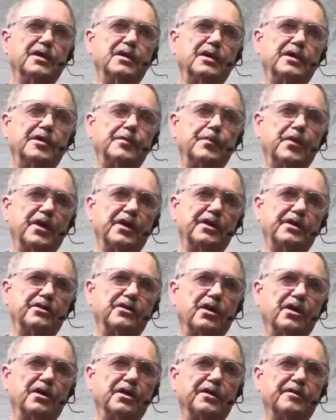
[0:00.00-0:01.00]
And depending
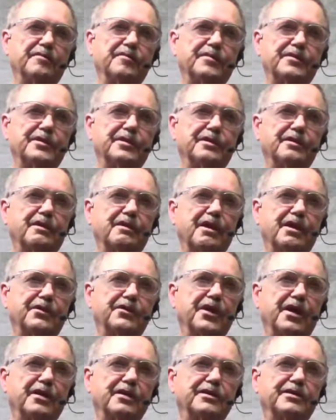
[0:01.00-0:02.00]
on, you know, how
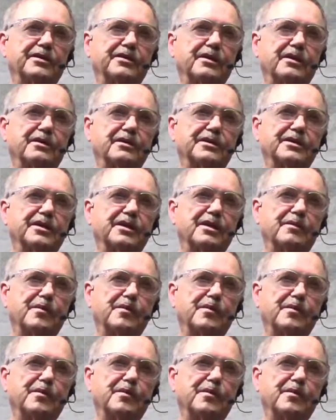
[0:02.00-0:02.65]
delicate I'll get,